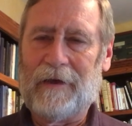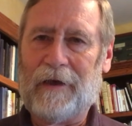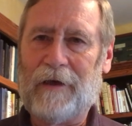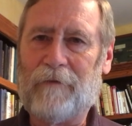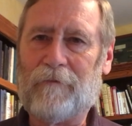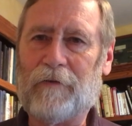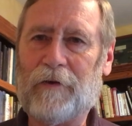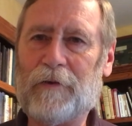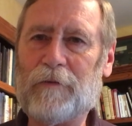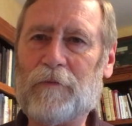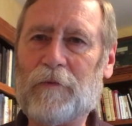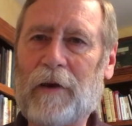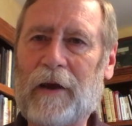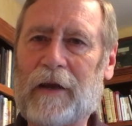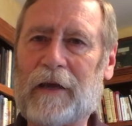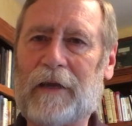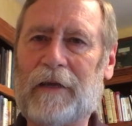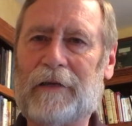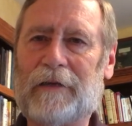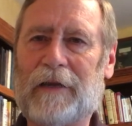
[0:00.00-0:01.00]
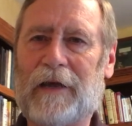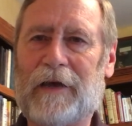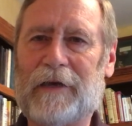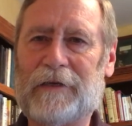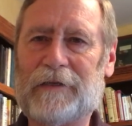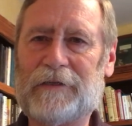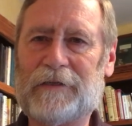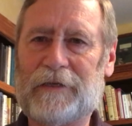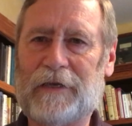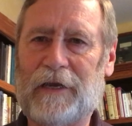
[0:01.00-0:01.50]
if we
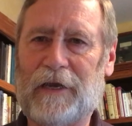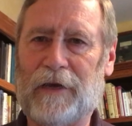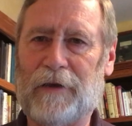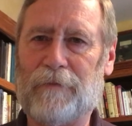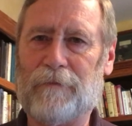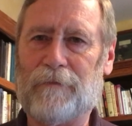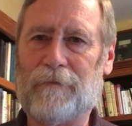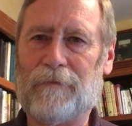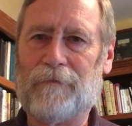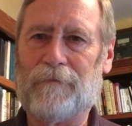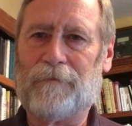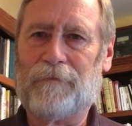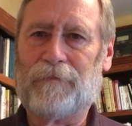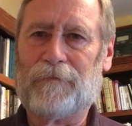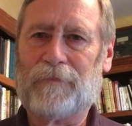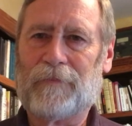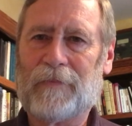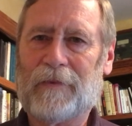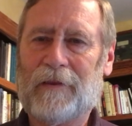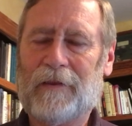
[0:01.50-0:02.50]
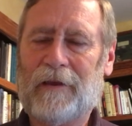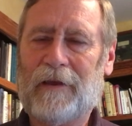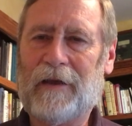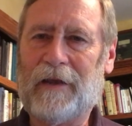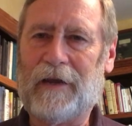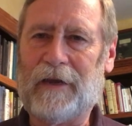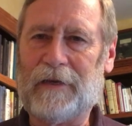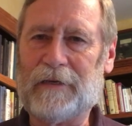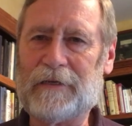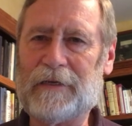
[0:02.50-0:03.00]
recognized Him
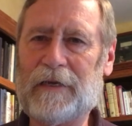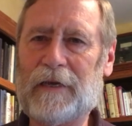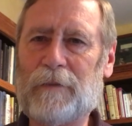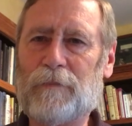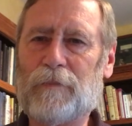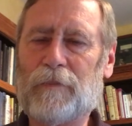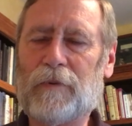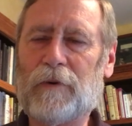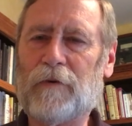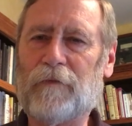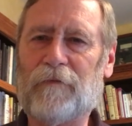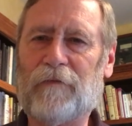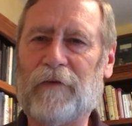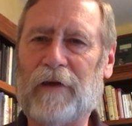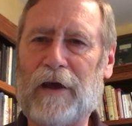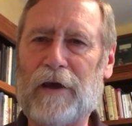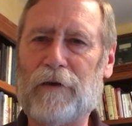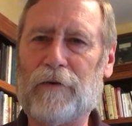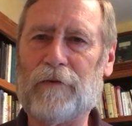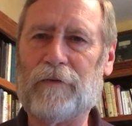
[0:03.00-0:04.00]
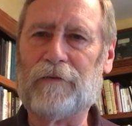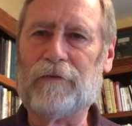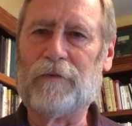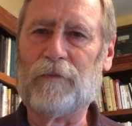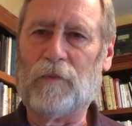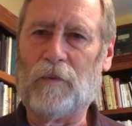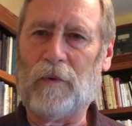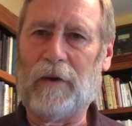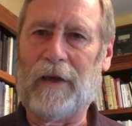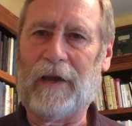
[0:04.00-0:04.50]
in a deep, profound
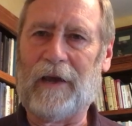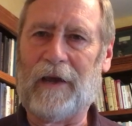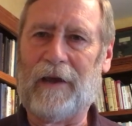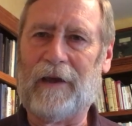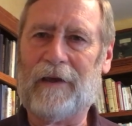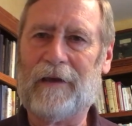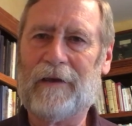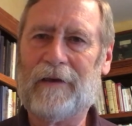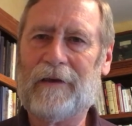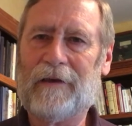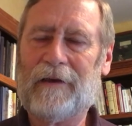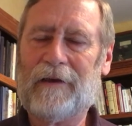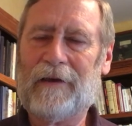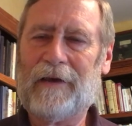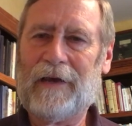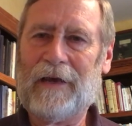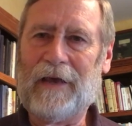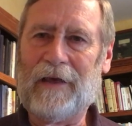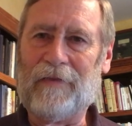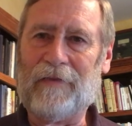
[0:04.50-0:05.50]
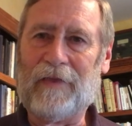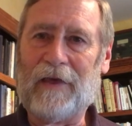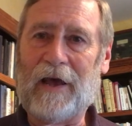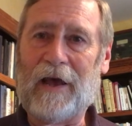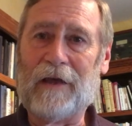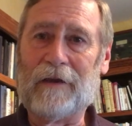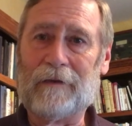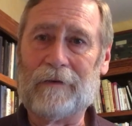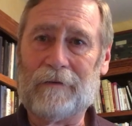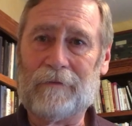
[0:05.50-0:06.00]
way, and
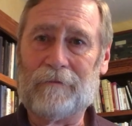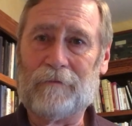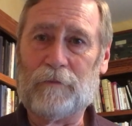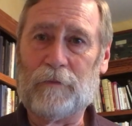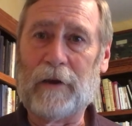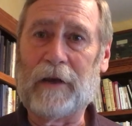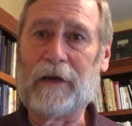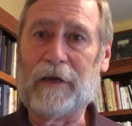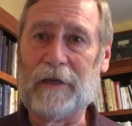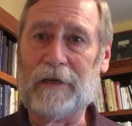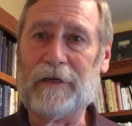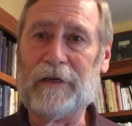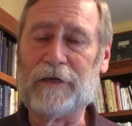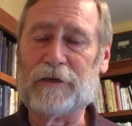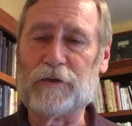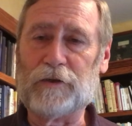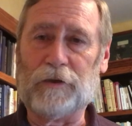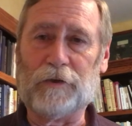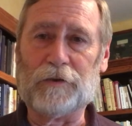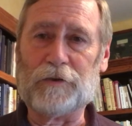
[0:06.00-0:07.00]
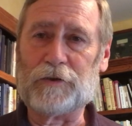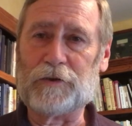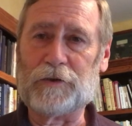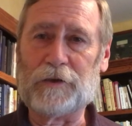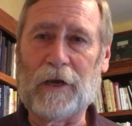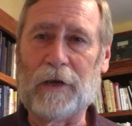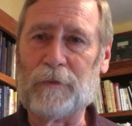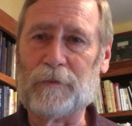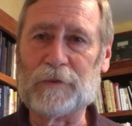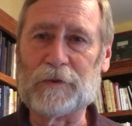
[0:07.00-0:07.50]
that recognition
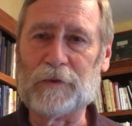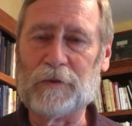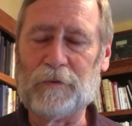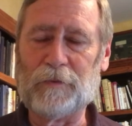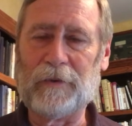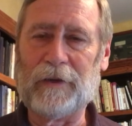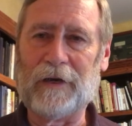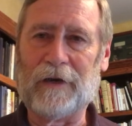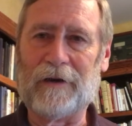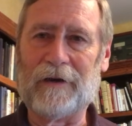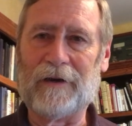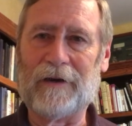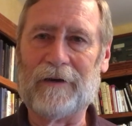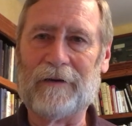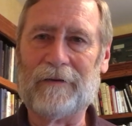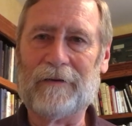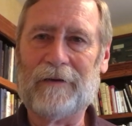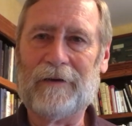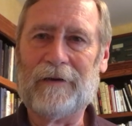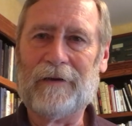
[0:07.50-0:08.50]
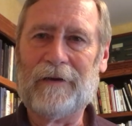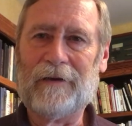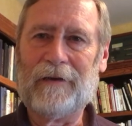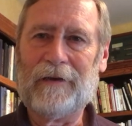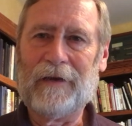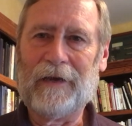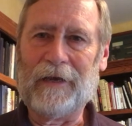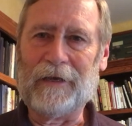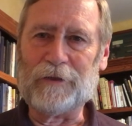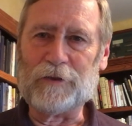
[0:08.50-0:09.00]
shapes who we are
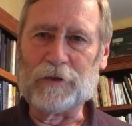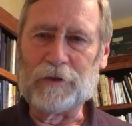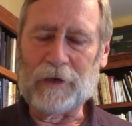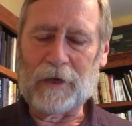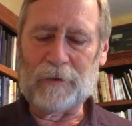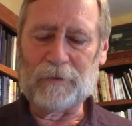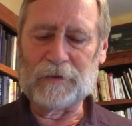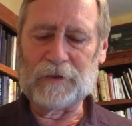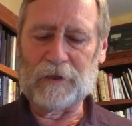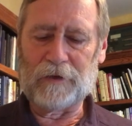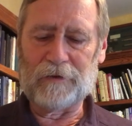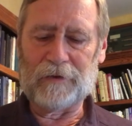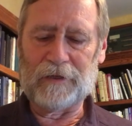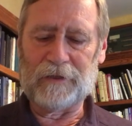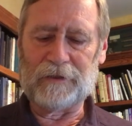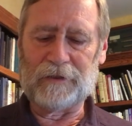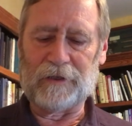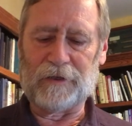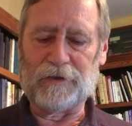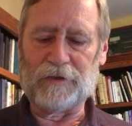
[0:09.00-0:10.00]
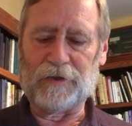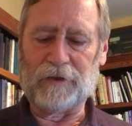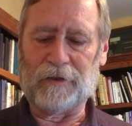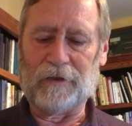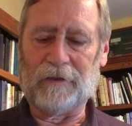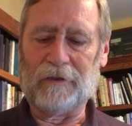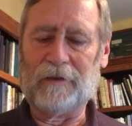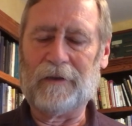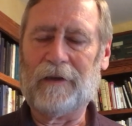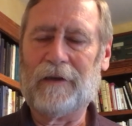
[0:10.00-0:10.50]
and shapes our
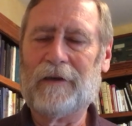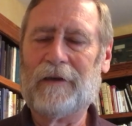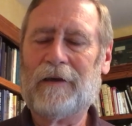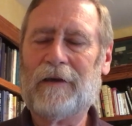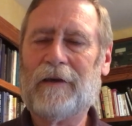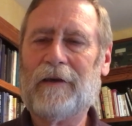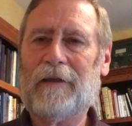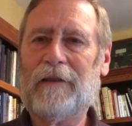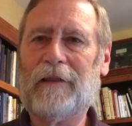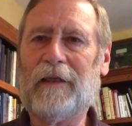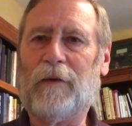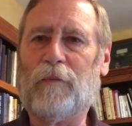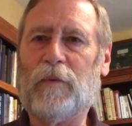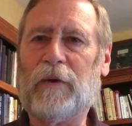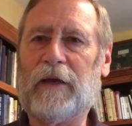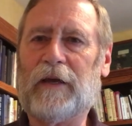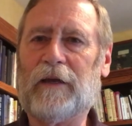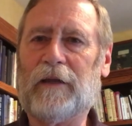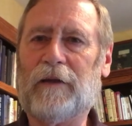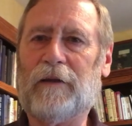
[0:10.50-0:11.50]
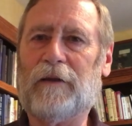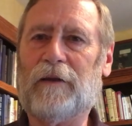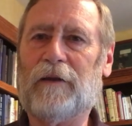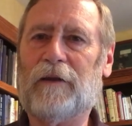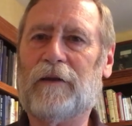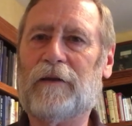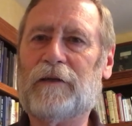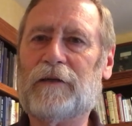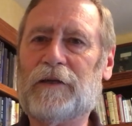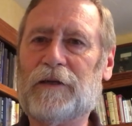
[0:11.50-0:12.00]
decision, then we can
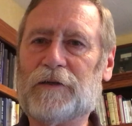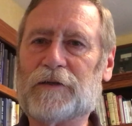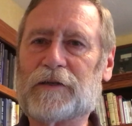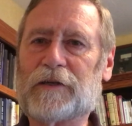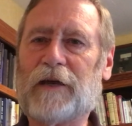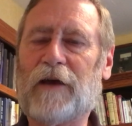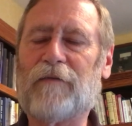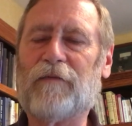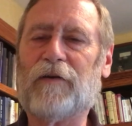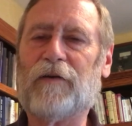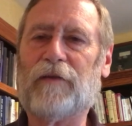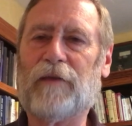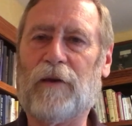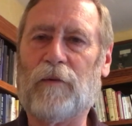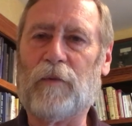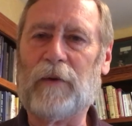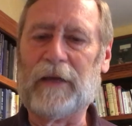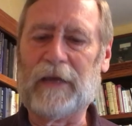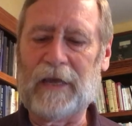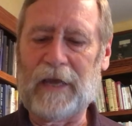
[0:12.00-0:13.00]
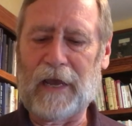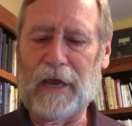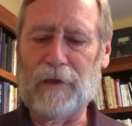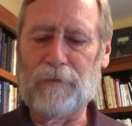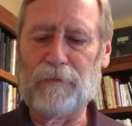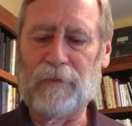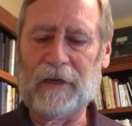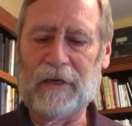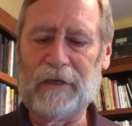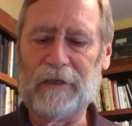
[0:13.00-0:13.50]
discover that we
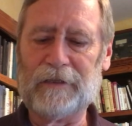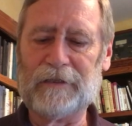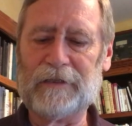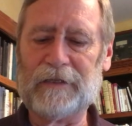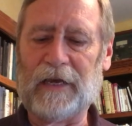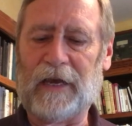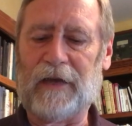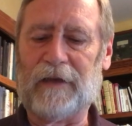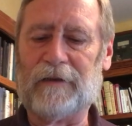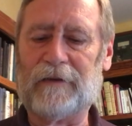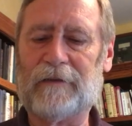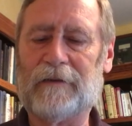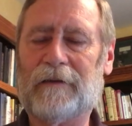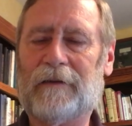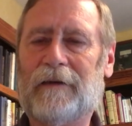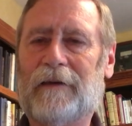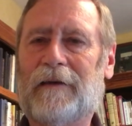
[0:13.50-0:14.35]
can be content